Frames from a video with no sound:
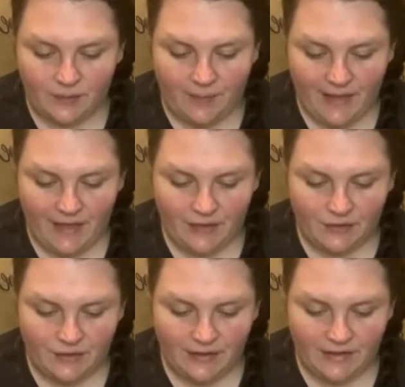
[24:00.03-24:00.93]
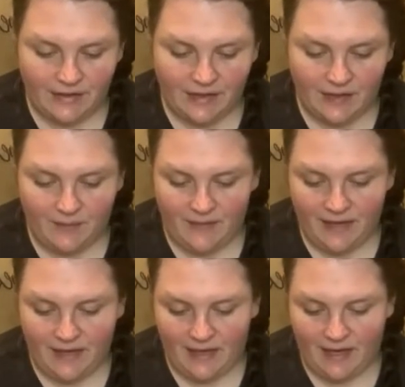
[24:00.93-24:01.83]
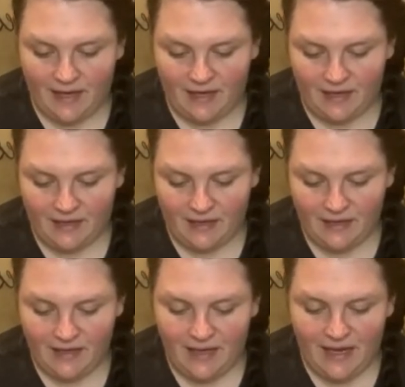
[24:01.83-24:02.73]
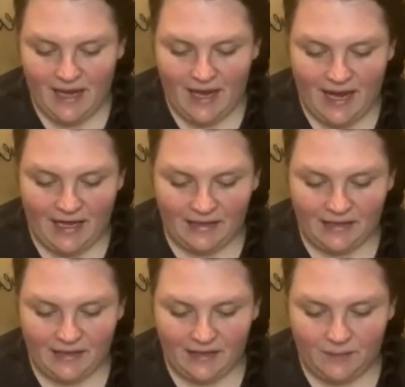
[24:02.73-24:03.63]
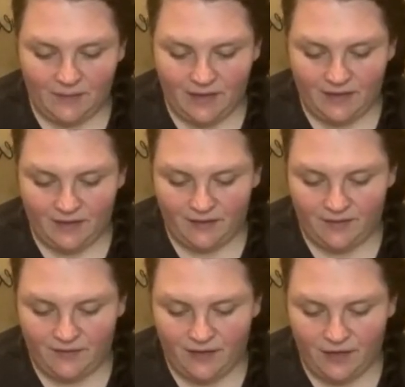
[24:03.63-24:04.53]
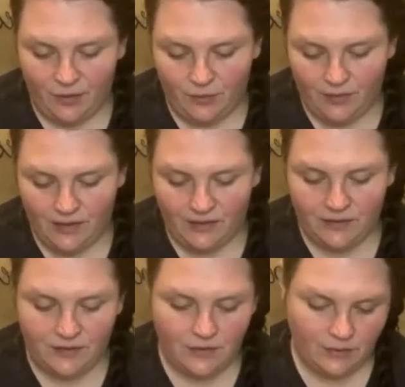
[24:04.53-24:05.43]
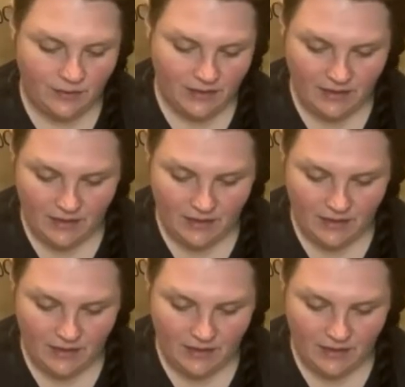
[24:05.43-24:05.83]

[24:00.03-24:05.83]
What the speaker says: pantries a little bit and kind of add a little bit of cuteness to it.